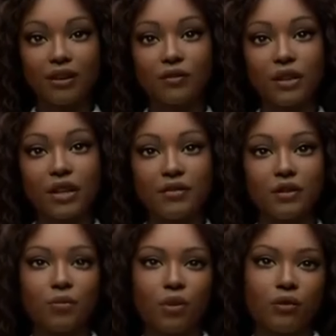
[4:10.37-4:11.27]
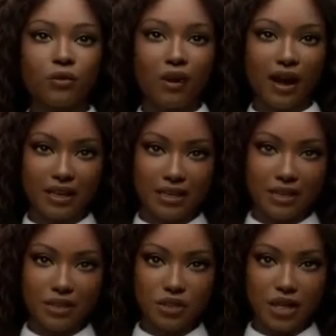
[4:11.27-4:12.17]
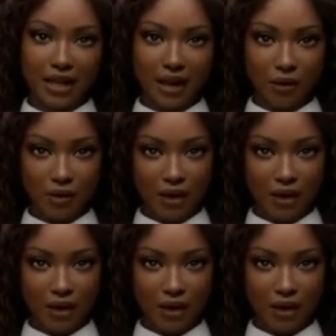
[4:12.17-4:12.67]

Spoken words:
For even more variety, check out